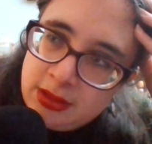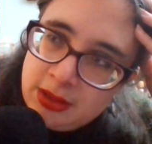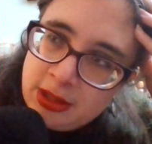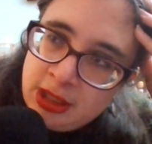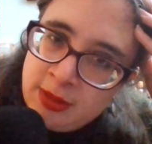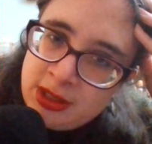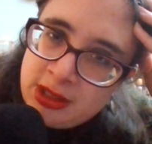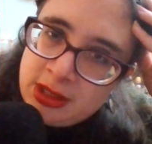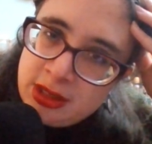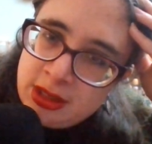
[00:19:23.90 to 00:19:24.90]

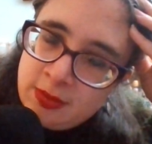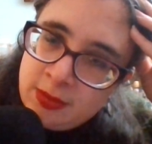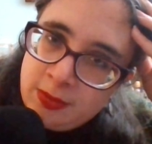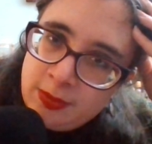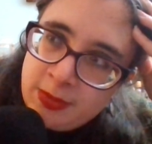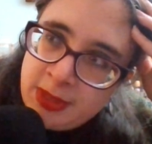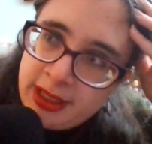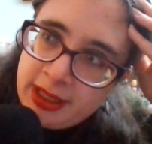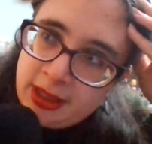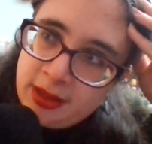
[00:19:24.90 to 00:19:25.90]
image in
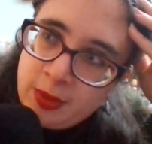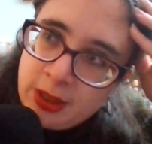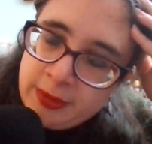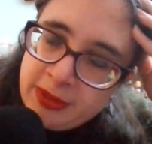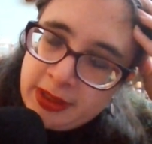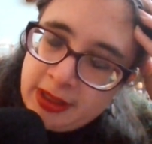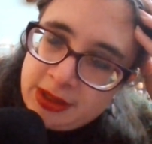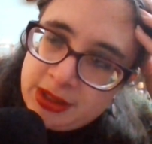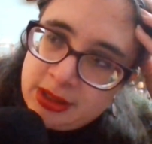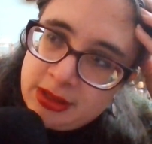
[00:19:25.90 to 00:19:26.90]
my apartment
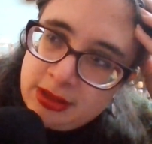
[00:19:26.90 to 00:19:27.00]
kitchen.